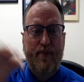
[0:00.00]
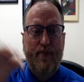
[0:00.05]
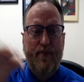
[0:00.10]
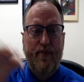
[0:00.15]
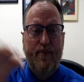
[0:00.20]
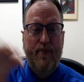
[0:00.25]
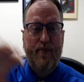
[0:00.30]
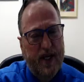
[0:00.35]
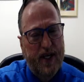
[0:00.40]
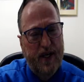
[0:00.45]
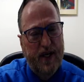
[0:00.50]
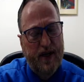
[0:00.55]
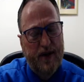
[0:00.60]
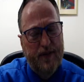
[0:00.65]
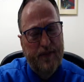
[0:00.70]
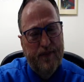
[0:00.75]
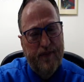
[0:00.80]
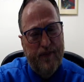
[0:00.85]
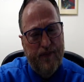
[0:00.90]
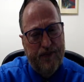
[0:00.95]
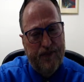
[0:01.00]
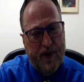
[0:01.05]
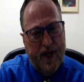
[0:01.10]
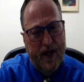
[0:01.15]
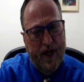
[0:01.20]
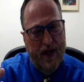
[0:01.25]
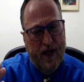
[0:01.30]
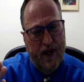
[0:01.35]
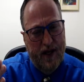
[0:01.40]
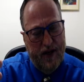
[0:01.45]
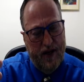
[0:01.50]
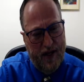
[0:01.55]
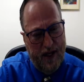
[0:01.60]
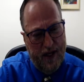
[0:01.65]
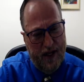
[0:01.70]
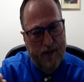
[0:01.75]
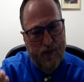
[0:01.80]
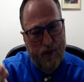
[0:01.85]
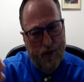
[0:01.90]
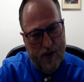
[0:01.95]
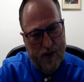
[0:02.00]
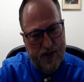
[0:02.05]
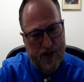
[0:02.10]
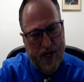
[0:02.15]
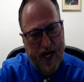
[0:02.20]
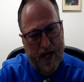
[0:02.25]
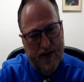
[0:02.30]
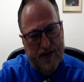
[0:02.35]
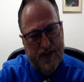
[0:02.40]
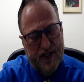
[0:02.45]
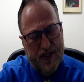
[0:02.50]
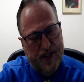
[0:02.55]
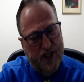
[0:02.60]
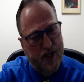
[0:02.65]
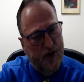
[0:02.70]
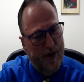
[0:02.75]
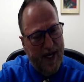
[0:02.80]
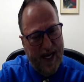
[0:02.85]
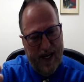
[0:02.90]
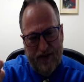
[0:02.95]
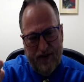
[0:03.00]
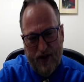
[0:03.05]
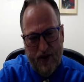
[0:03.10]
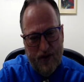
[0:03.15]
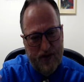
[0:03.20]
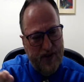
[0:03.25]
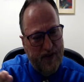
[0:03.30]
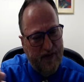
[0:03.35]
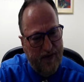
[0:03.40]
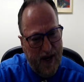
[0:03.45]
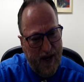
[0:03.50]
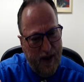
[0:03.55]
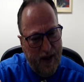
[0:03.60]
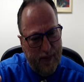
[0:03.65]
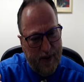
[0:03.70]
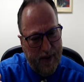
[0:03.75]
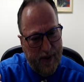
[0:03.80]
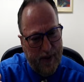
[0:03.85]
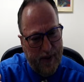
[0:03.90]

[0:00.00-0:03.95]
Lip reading: See, you get more chances. You don't have to hurt your family.